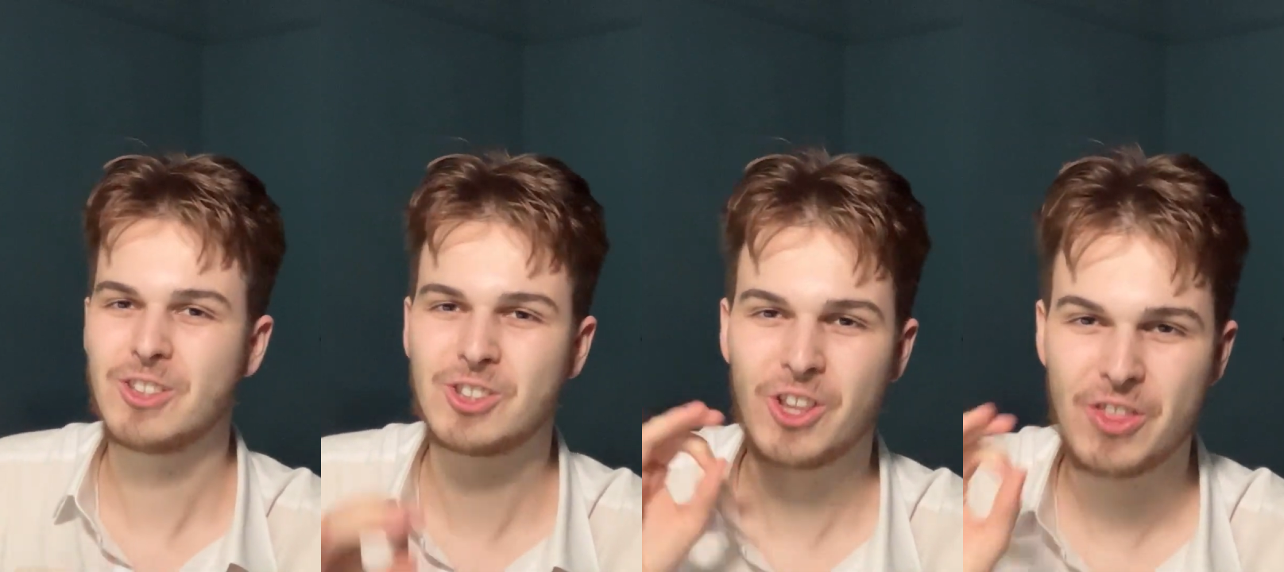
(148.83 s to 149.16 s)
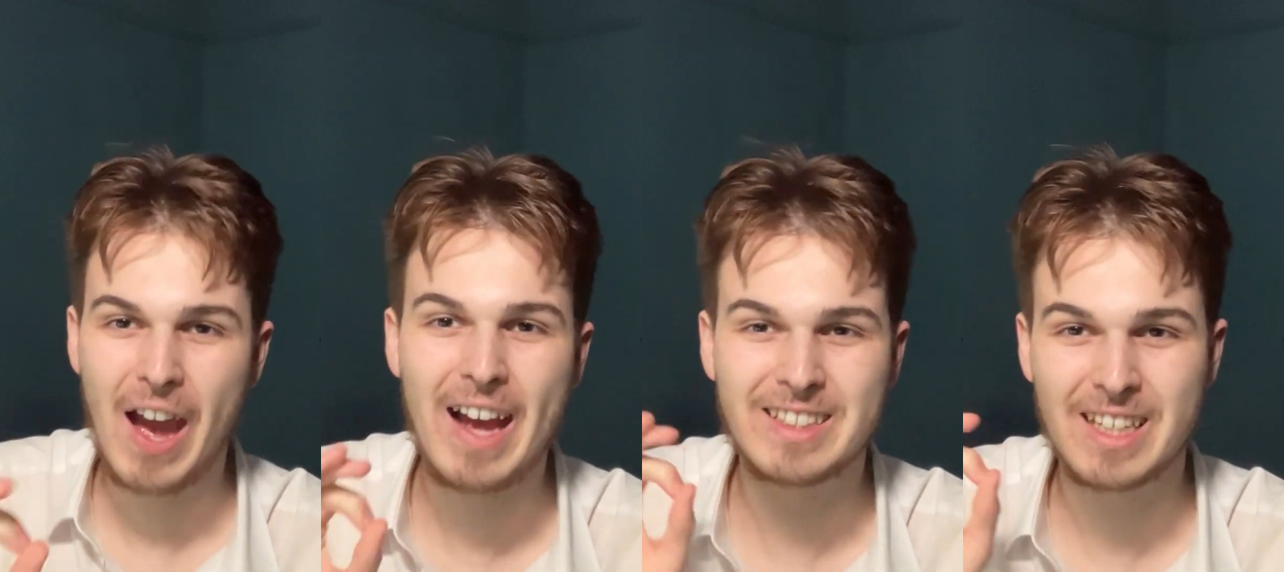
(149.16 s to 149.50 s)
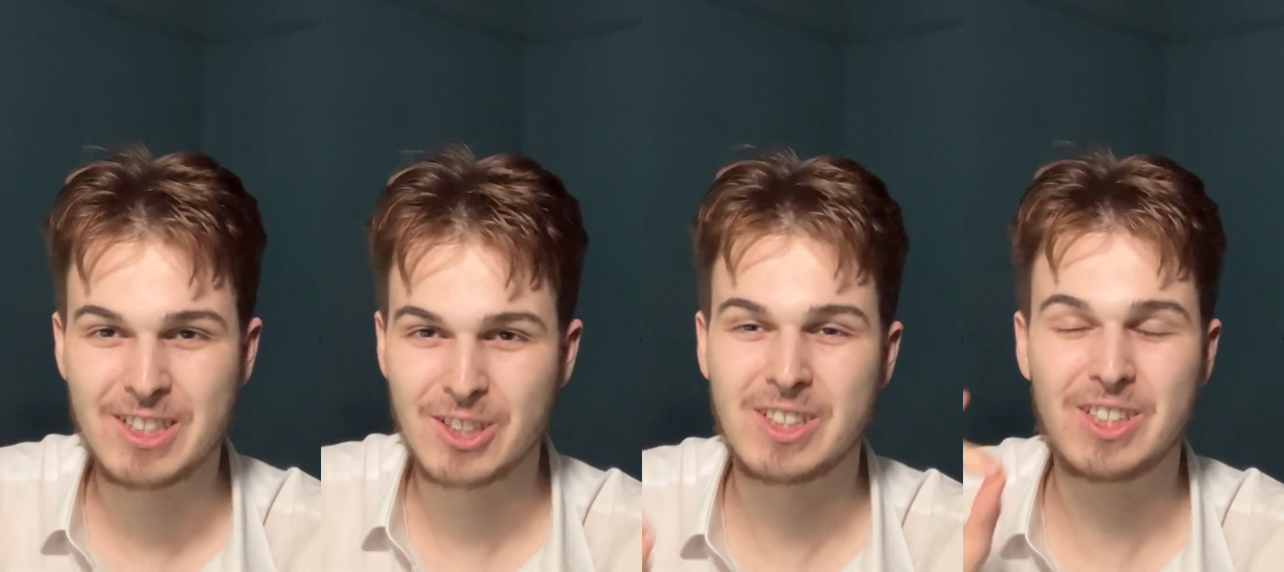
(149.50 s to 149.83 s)
so that
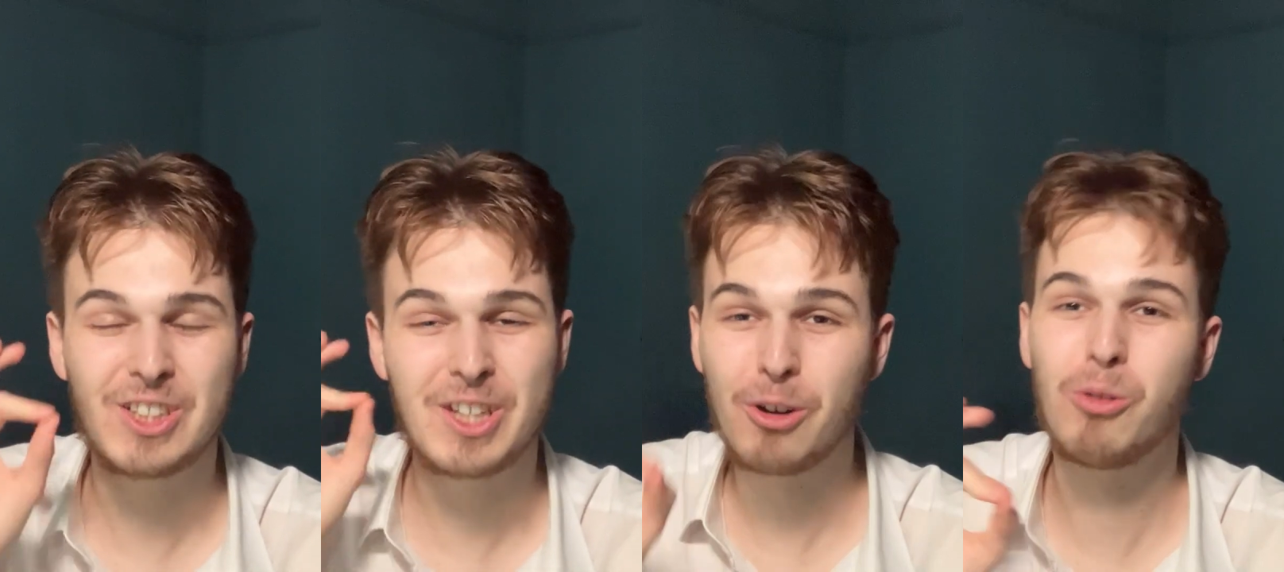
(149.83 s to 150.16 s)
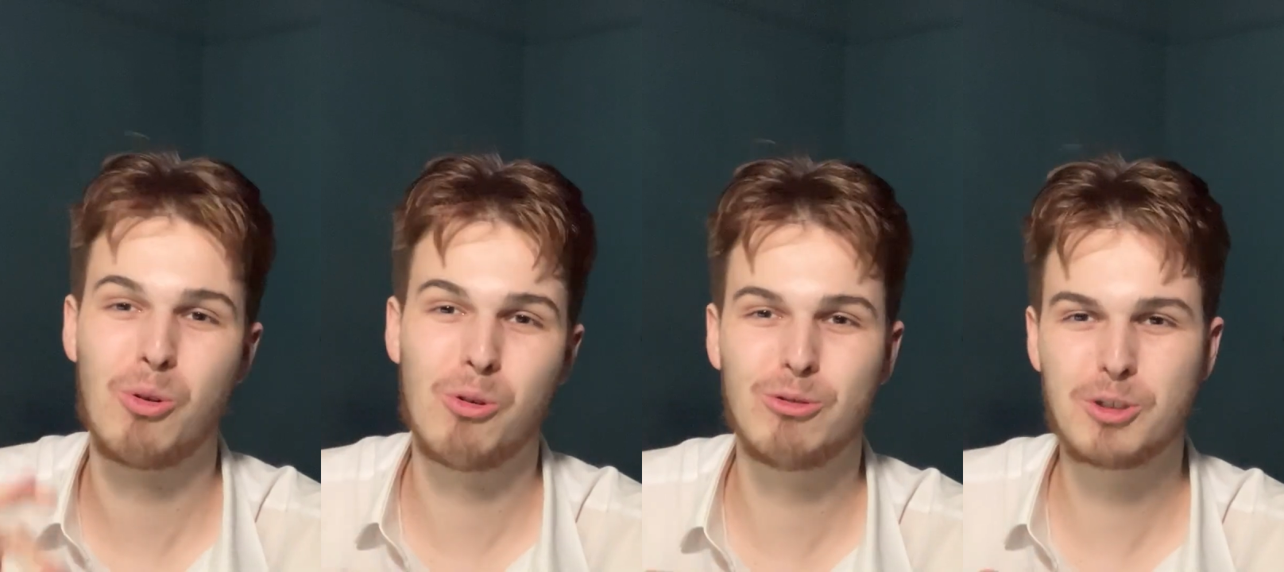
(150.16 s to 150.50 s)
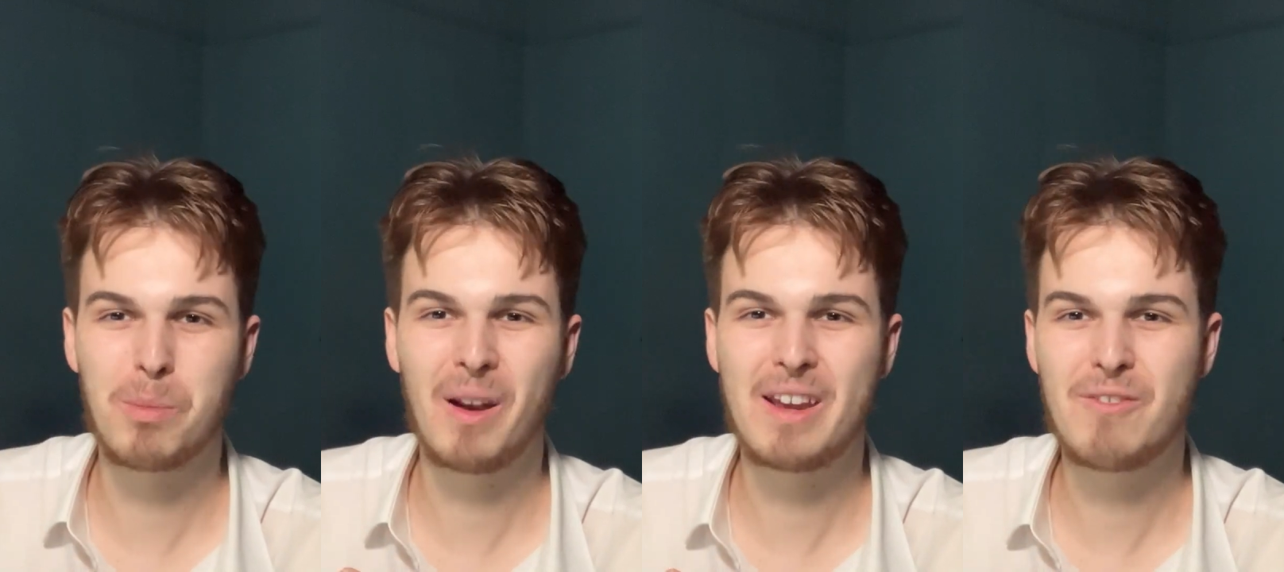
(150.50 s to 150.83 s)
is still all to
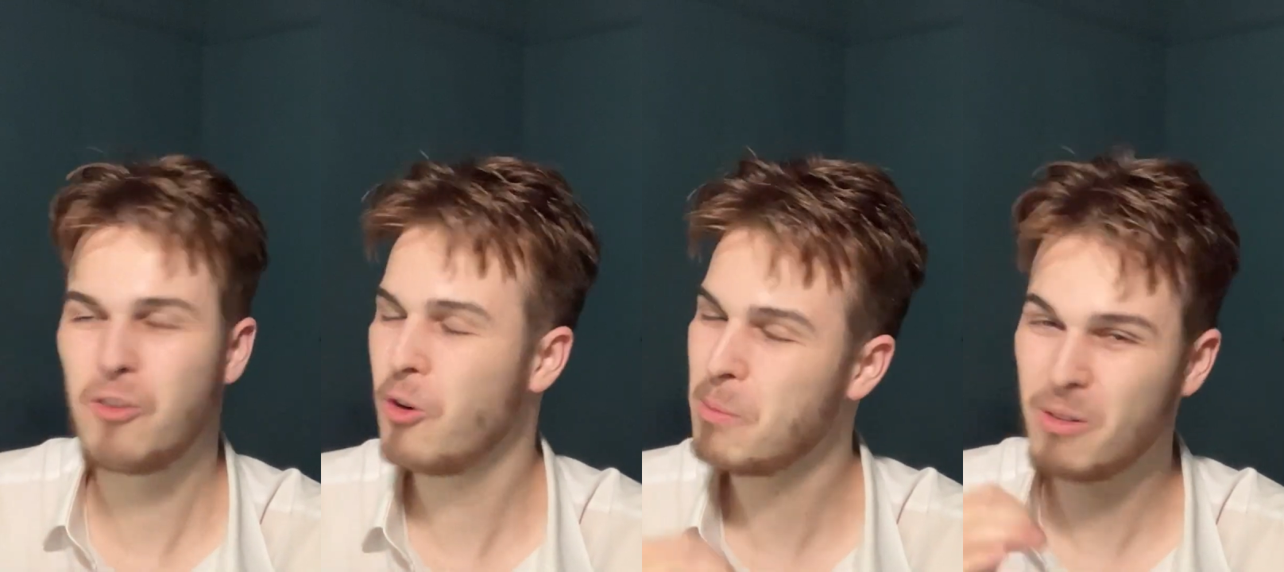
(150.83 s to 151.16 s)
play for,